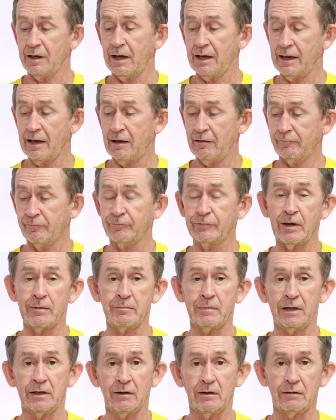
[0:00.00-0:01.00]
I have
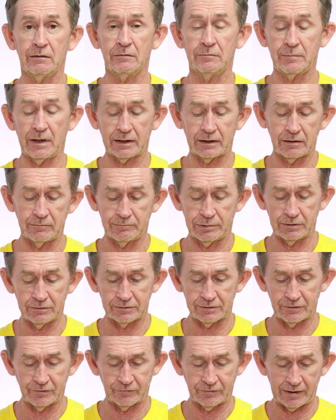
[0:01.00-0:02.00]
them in on my
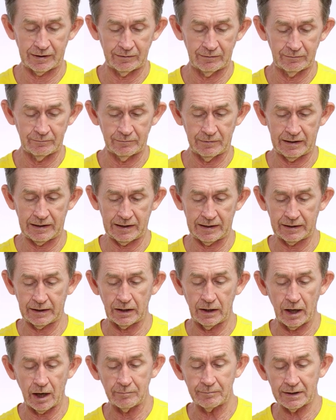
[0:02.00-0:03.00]
computers. They're
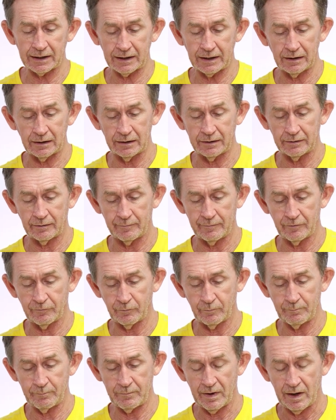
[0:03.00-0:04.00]
economical. They're
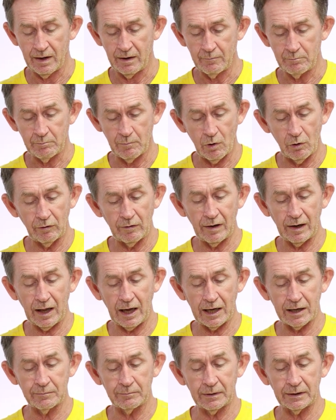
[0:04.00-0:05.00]
more
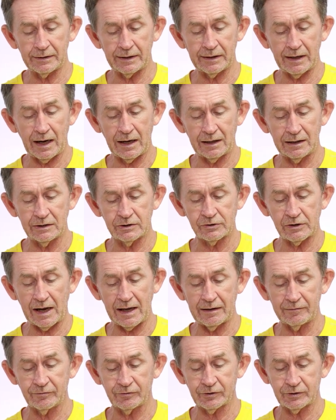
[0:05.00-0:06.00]
reliable than hard
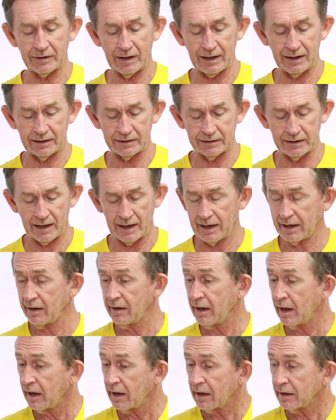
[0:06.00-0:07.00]
drives, and uh,
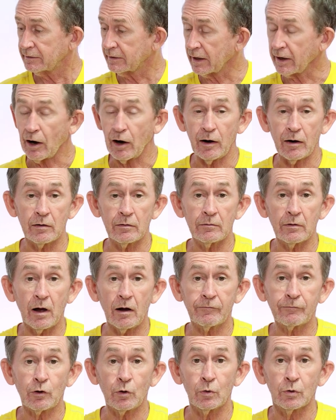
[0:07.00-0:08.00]
they are,
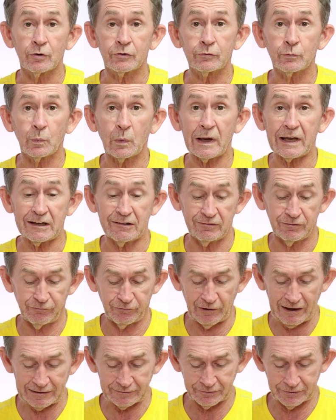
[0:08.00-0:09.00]
of course, way
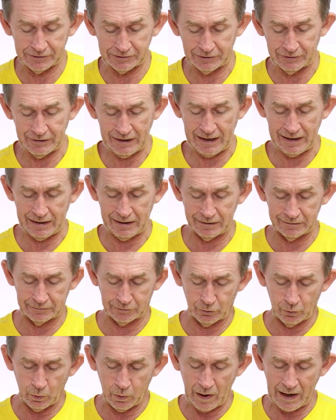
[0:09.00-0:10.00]
faster
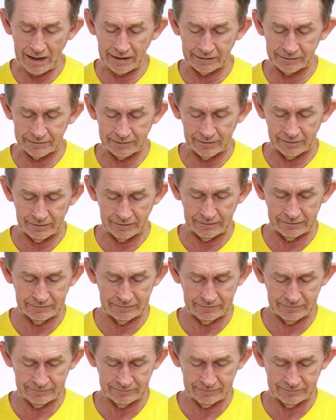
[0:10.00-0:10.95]
and quieter.